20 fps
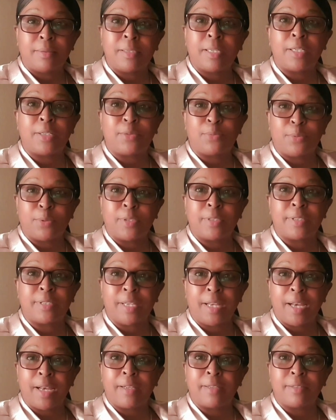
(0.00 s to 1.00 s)
that was
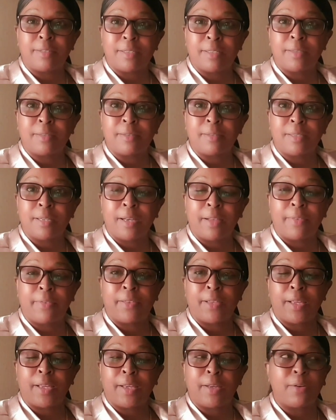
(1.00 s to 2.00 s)
the answer. I
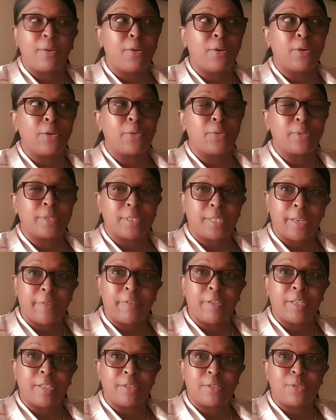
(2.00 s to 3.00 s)
think God was
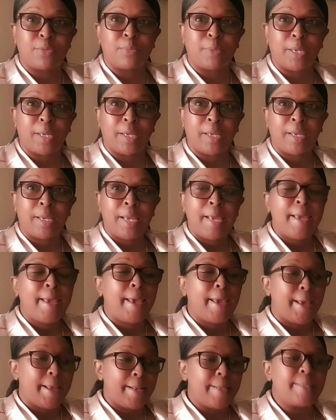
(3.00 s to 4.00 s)
giving it to me.
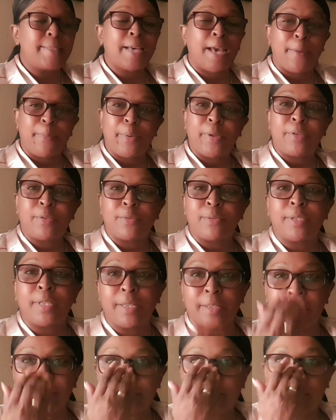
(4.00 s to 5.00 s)
And it happened to
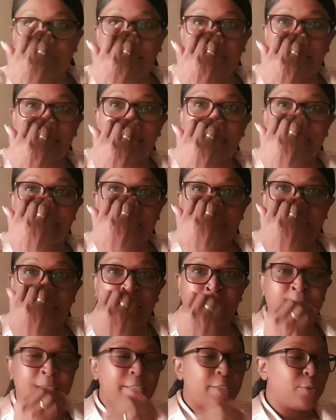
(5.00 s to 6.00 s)
this like that,
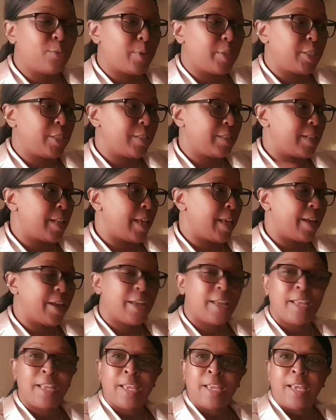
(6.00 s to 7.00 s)
and things were just like
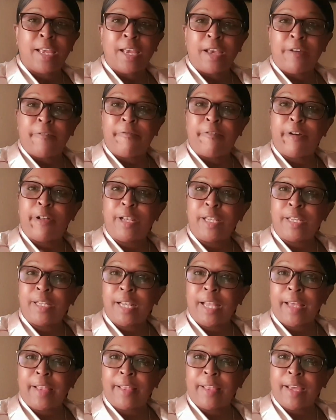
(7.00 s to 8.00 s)

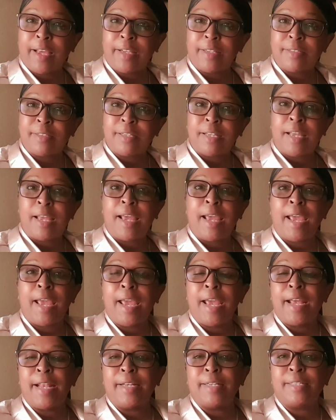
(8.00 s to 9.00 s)
falling like that.
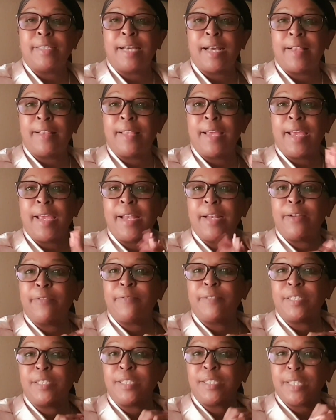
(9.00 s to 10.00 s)
And at the end
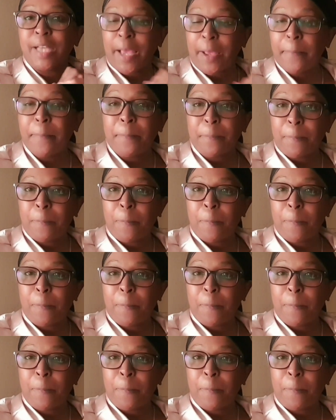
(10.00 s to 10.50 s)
of the time,